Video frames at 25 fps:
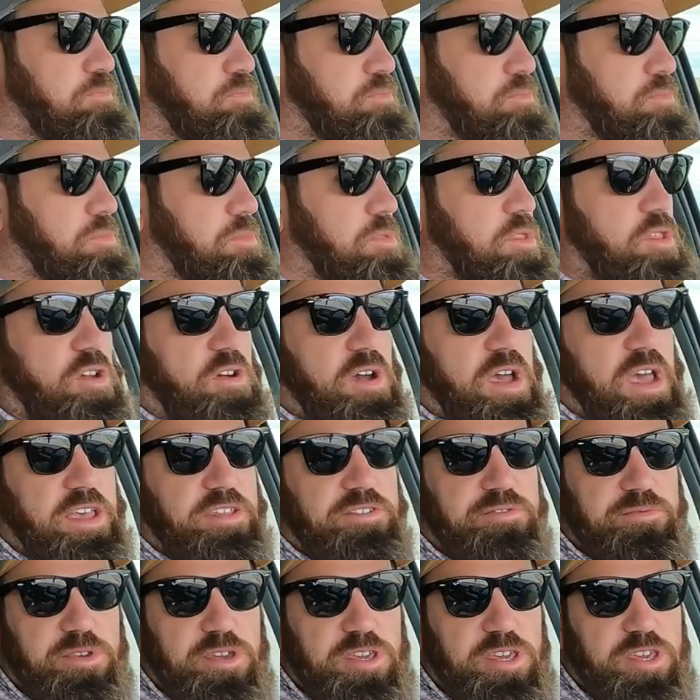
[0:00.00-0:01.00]
You know,
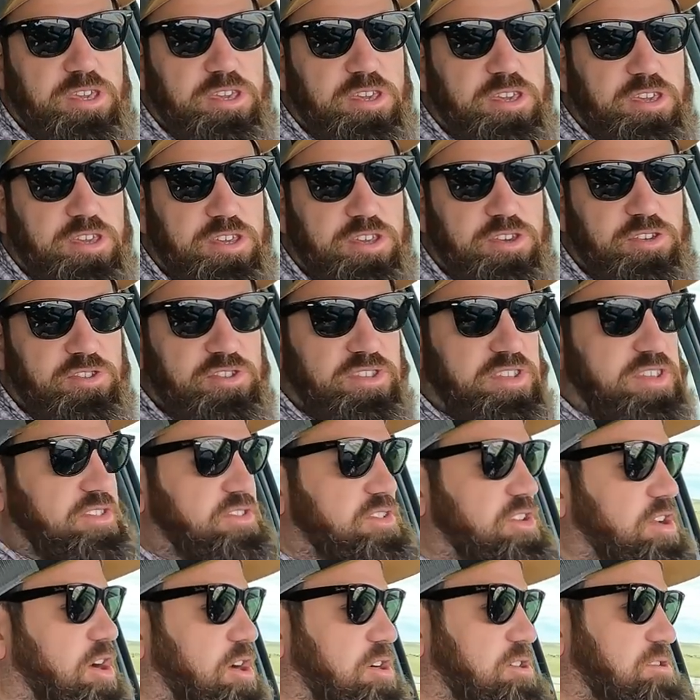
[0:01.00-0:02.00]
as we use
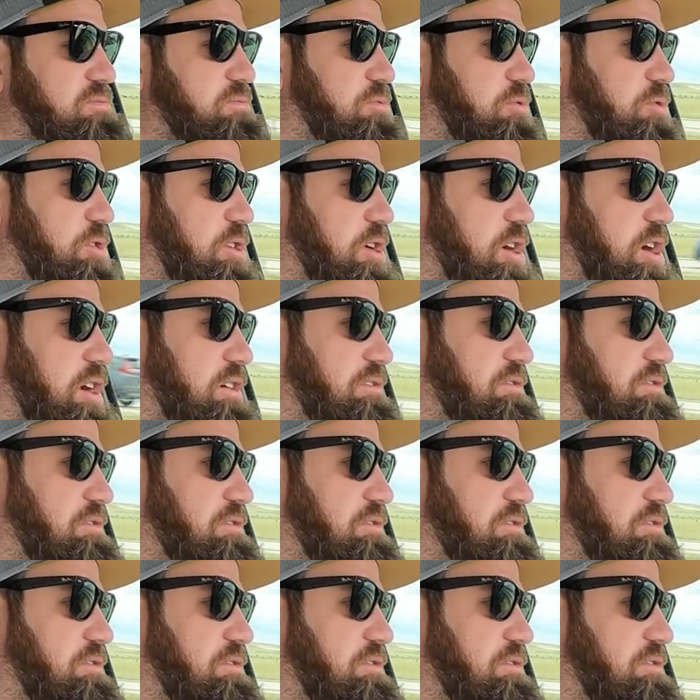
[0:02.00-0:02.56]
these cars more